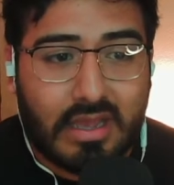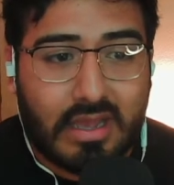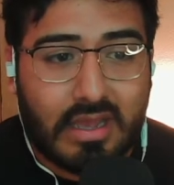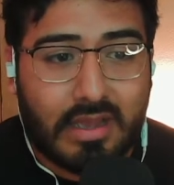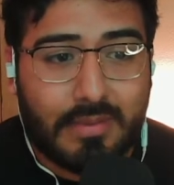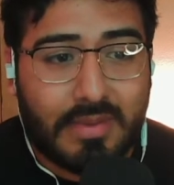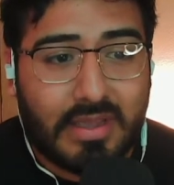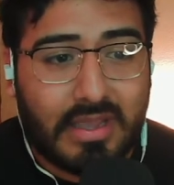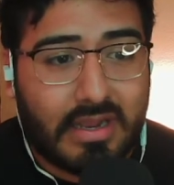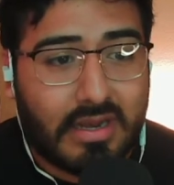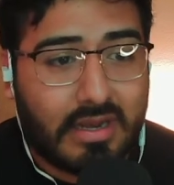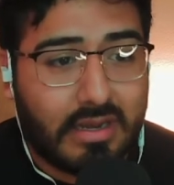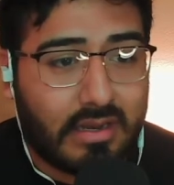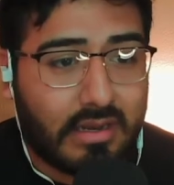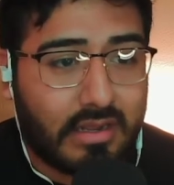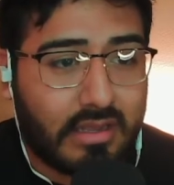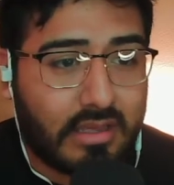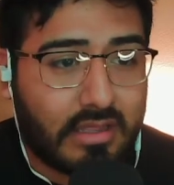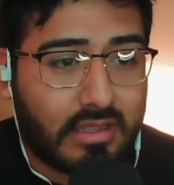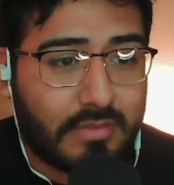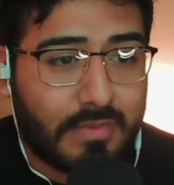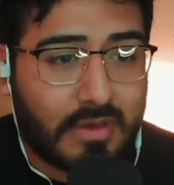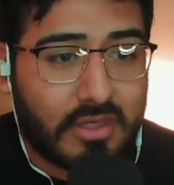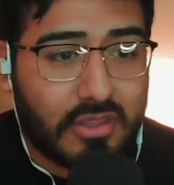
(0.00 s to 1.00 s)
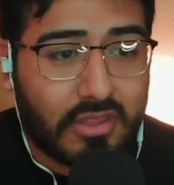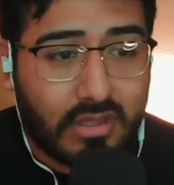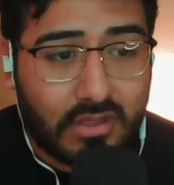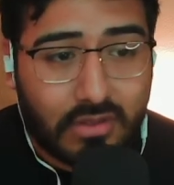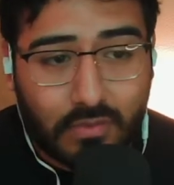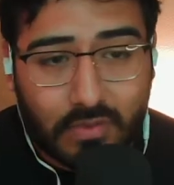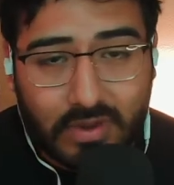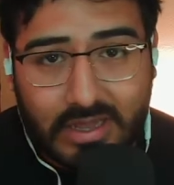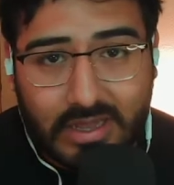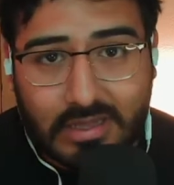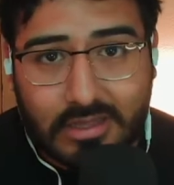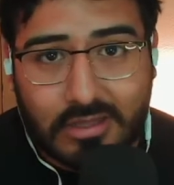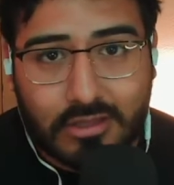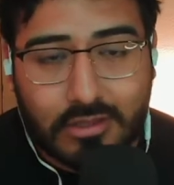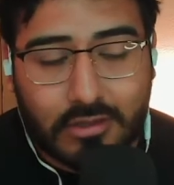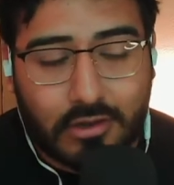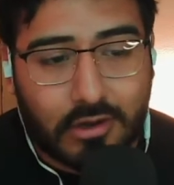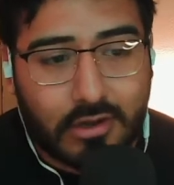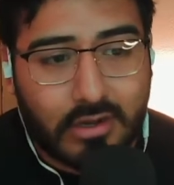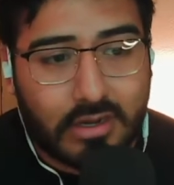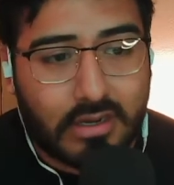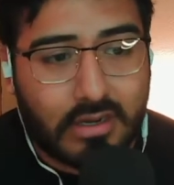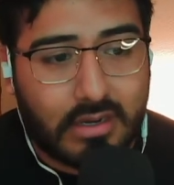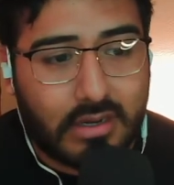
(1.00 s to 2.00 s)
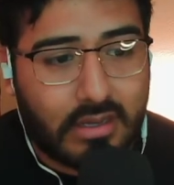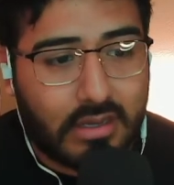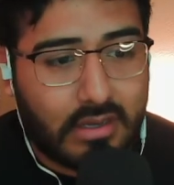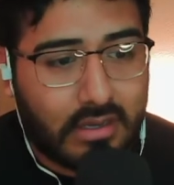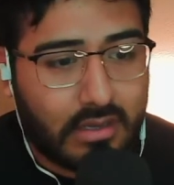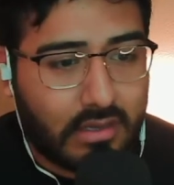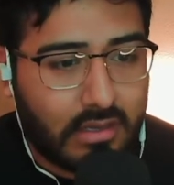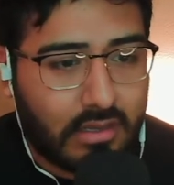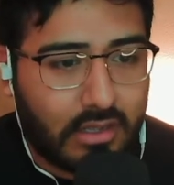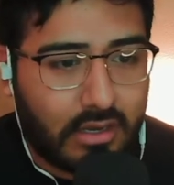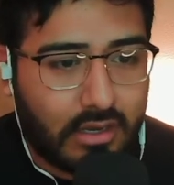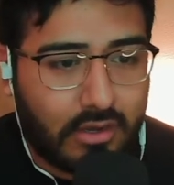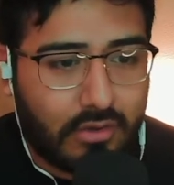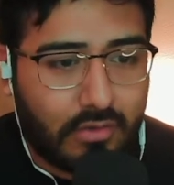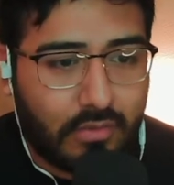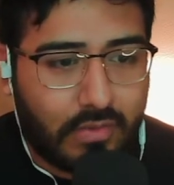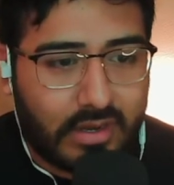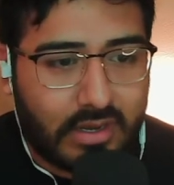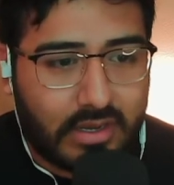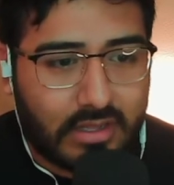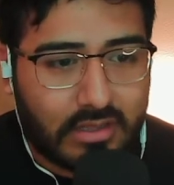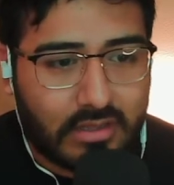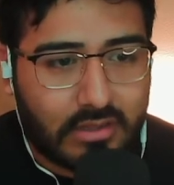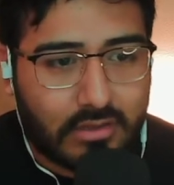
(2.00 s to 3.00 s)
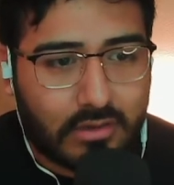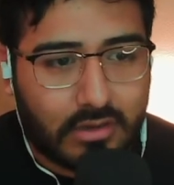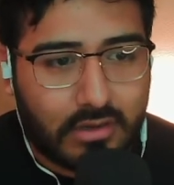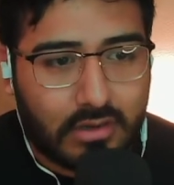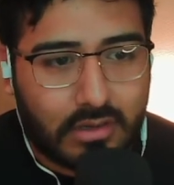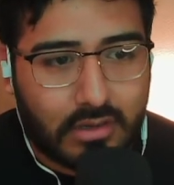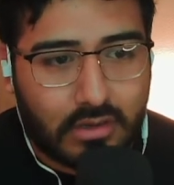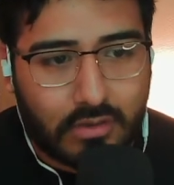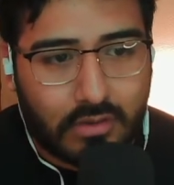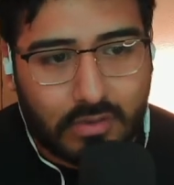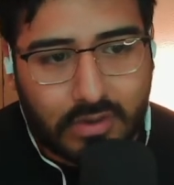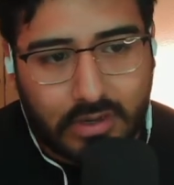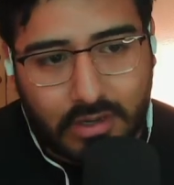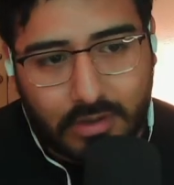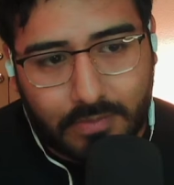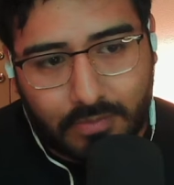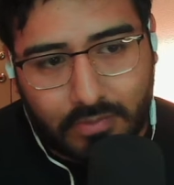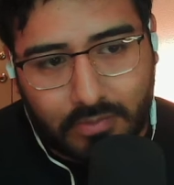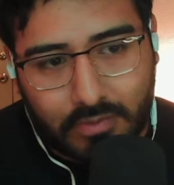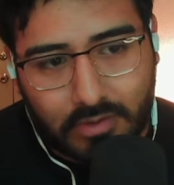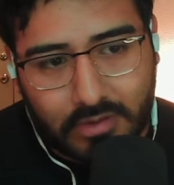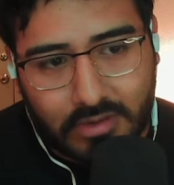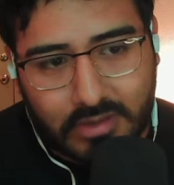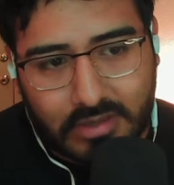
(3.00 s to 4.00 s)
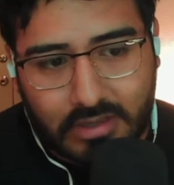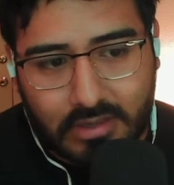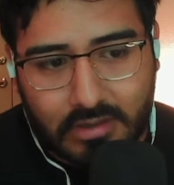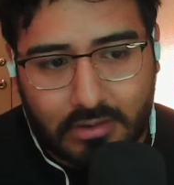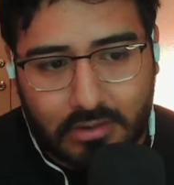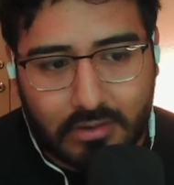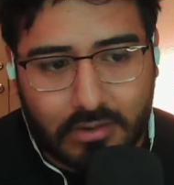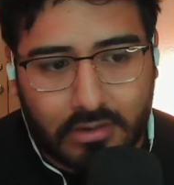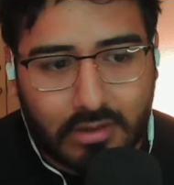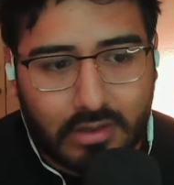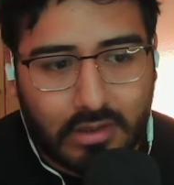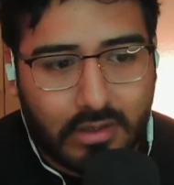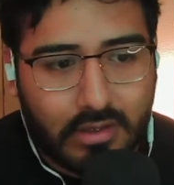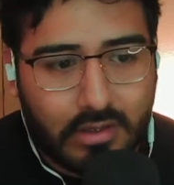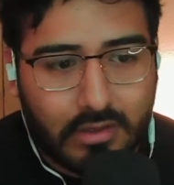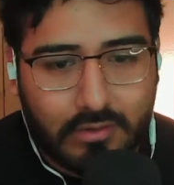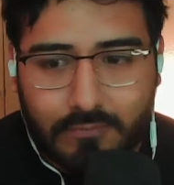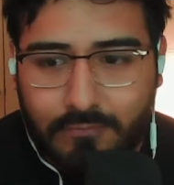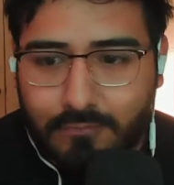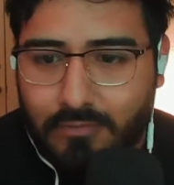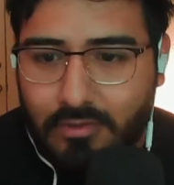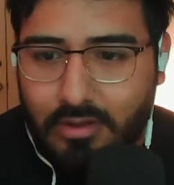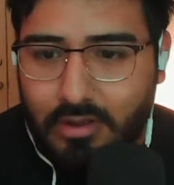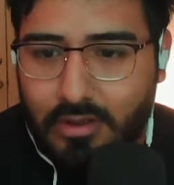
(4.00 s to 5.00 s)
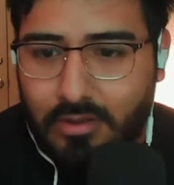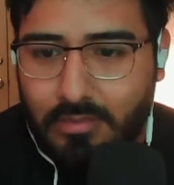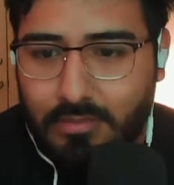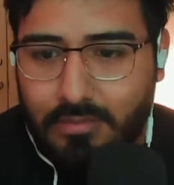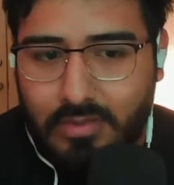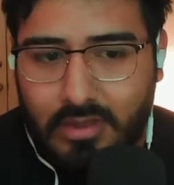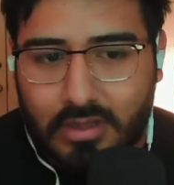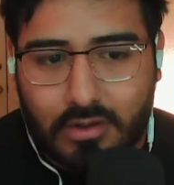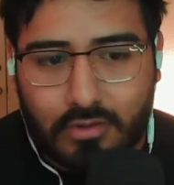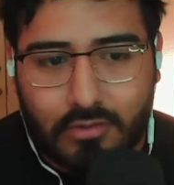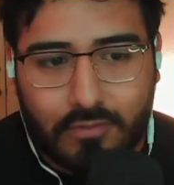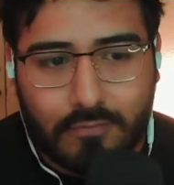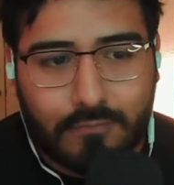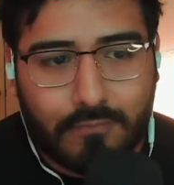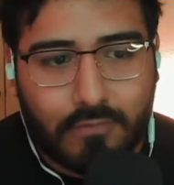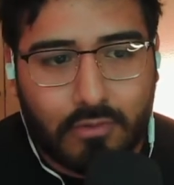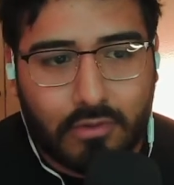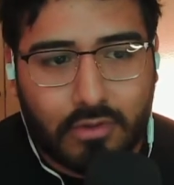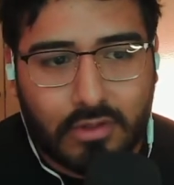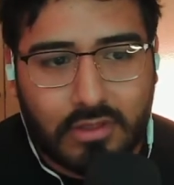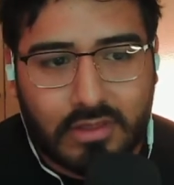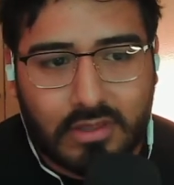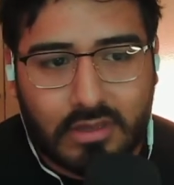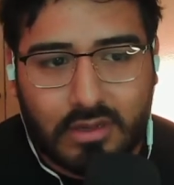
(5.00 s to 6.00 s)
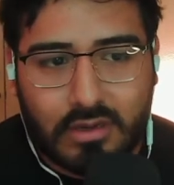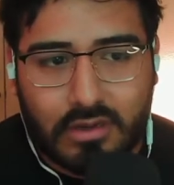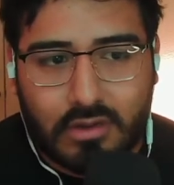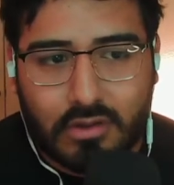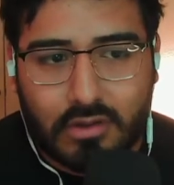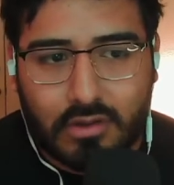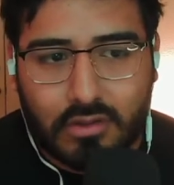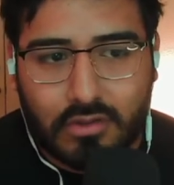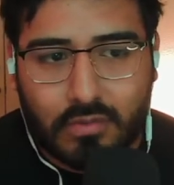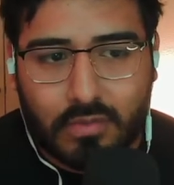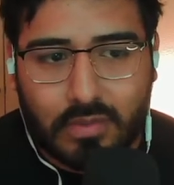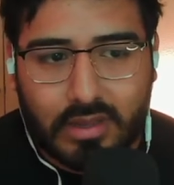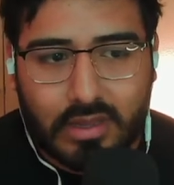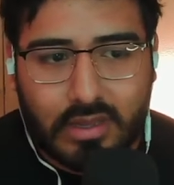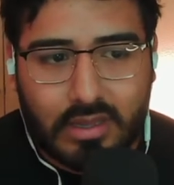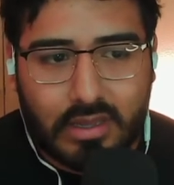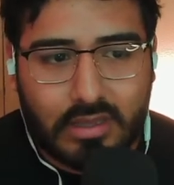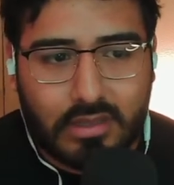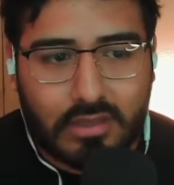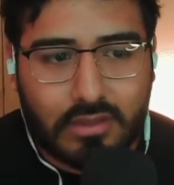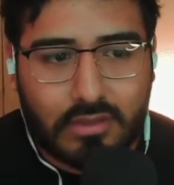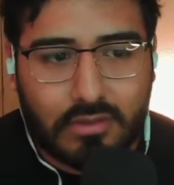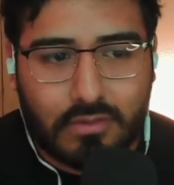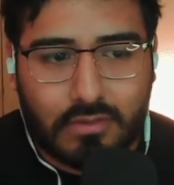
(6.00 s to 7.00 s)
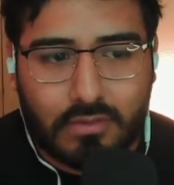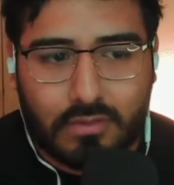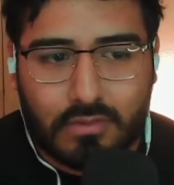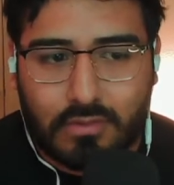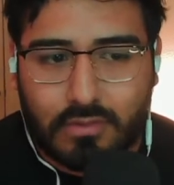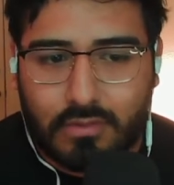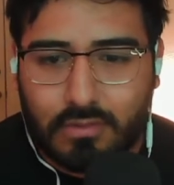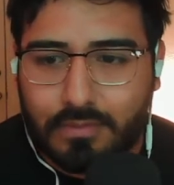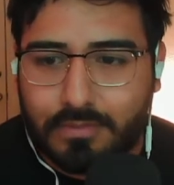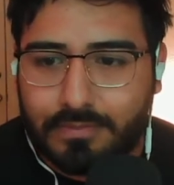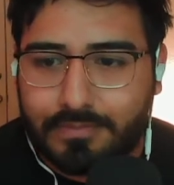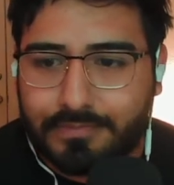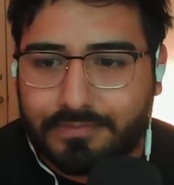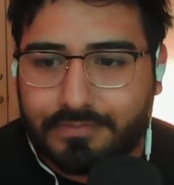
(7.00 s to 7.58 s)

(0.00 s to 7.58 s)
I mean, especially the way it started, when it started going upwards here from, 14 all the way to,